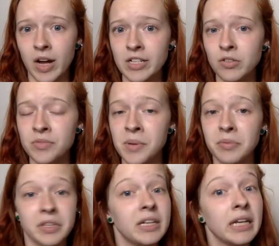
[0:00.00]
I don't remember
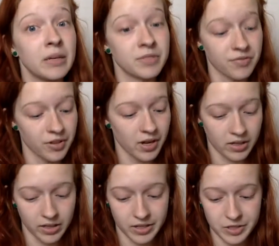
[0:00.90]
the names of the
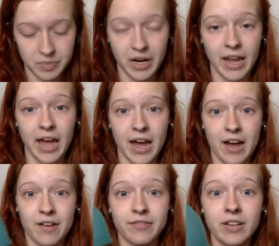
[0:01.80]
colors, but I
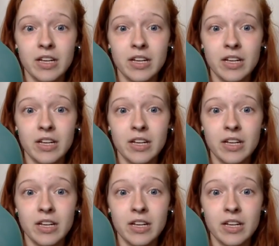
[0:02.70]
have